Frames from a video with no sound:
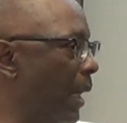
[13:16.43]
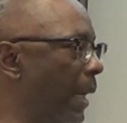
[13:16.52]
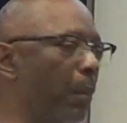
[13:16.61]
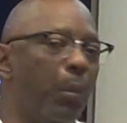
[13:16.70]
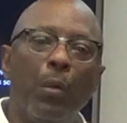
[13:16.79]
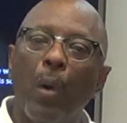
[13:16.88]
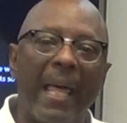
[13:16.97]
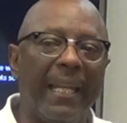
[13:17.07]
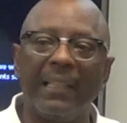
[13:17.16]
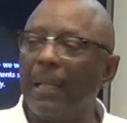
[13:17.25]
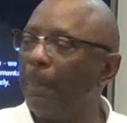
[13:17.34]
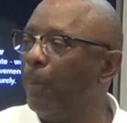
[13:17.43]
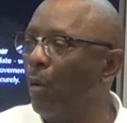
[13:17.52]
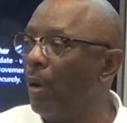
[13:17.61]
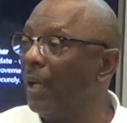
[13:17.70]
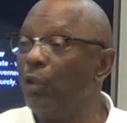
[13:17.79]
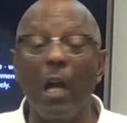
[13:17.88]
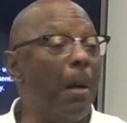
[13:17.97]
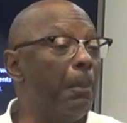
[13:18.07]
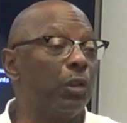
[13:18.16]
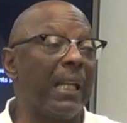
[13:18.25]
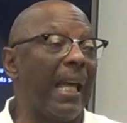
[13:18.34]
And we right at that point. You
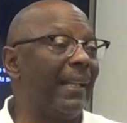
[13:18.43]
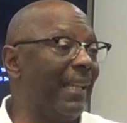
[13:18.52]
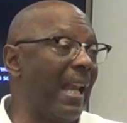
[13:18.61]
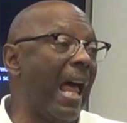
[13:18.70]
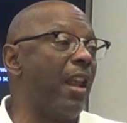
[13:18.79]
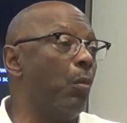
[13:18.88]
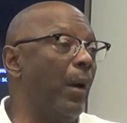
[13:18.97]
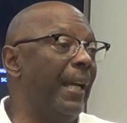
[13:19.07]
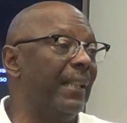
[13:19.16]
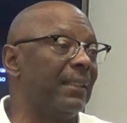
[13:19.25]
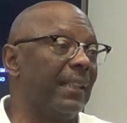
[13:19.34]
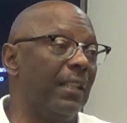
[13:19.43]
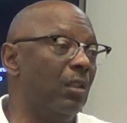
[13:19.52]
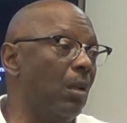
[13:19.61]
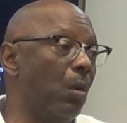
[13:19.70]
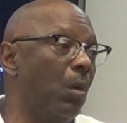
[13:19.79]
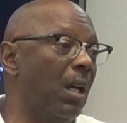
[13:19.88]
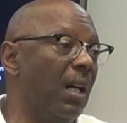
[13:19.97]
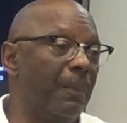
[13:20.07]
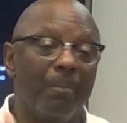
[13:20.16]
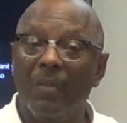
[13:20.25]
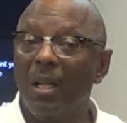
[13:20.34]
almost got to get out of the way and say, you know
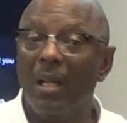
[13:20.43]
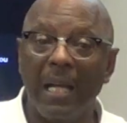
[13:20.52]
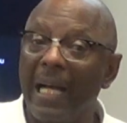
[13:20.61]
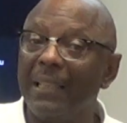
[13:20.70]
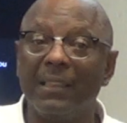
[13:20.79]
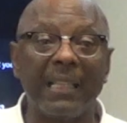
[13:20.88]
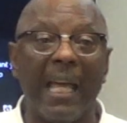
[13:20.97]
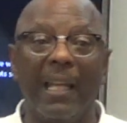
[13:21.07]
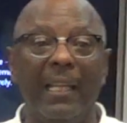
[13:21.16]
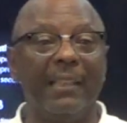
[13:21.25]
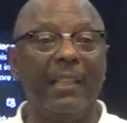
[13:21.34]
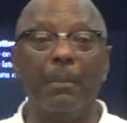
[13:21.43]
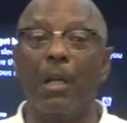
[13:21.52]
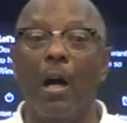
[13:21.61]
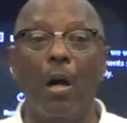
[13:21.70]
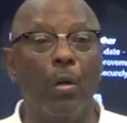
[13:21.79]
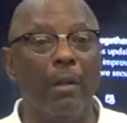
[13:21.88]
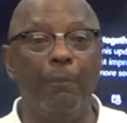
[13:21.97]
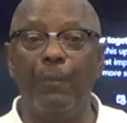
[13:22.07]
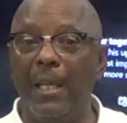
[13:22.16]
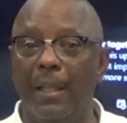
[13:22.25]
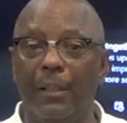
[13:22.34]
what? I just got to let them go on and
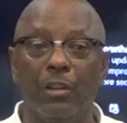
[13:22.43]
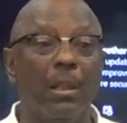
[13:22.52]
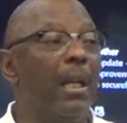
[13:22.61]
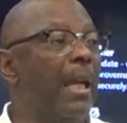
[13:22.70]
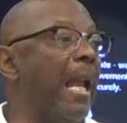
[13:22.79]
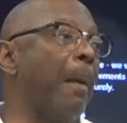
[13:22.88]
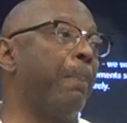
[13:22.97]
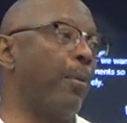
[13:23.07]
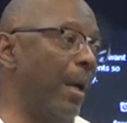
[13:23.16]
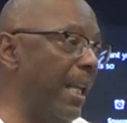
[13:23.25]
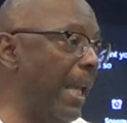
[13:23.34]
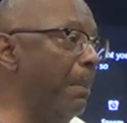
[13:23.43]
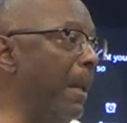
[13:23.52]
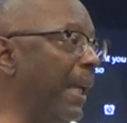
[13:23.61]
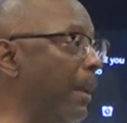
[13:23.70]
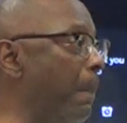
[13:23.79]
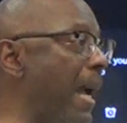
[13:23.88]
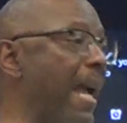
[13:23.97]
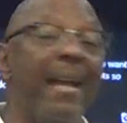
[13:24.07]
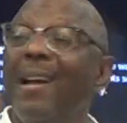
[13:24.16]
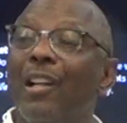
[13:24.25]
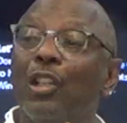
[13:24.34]
finish. And I pray they make it
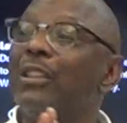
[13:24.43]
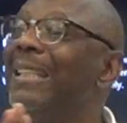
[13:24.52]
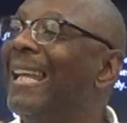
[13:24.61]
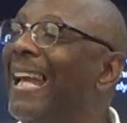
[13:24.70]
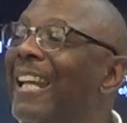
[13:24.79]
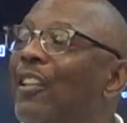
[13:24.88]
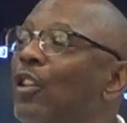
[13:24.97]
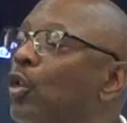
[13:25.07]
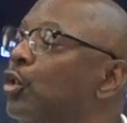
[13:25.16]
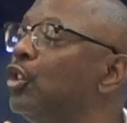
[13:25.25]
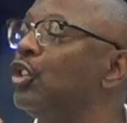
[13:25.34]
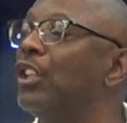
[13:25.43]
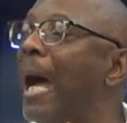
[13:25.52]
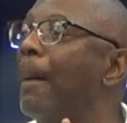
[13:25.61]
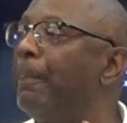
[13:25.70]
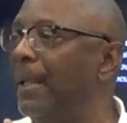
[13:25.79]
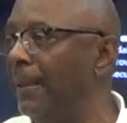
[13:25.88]
back because there ain't no stopping.